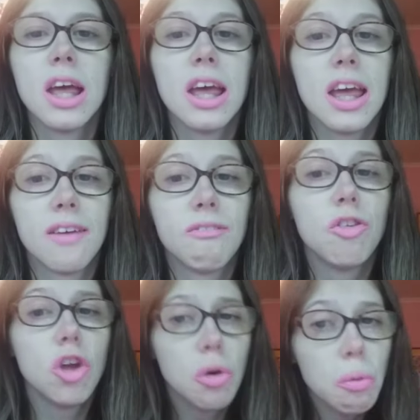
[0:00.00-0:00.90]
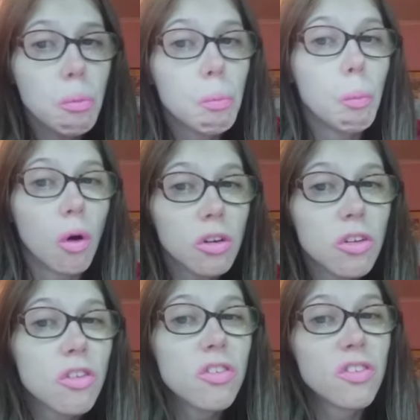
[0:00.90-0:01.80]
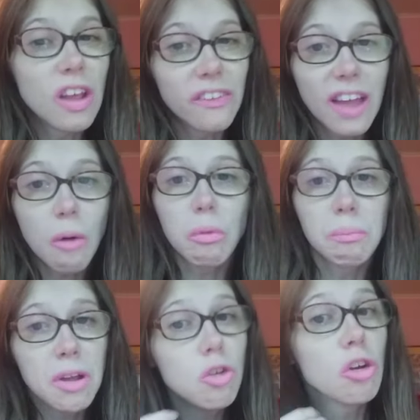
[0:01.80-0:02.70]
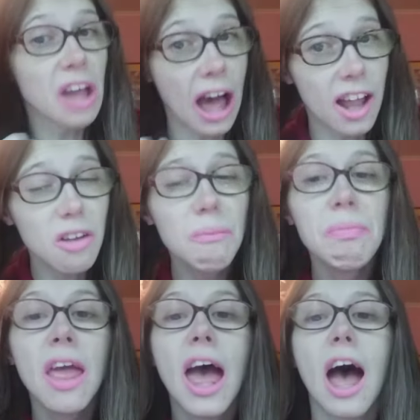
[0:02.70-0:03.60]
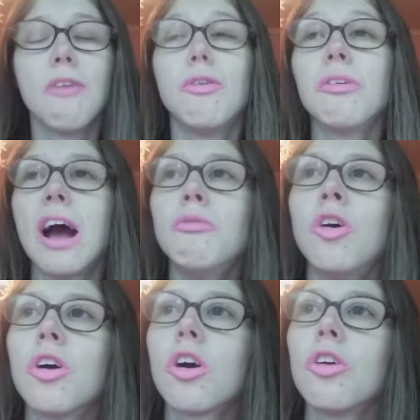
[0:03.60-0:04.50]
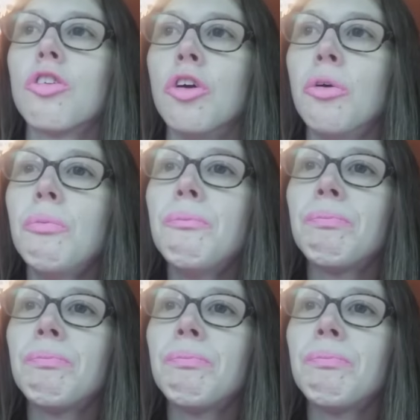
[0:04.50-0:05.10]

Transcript: if you want to sing that with me you can and from Rock 2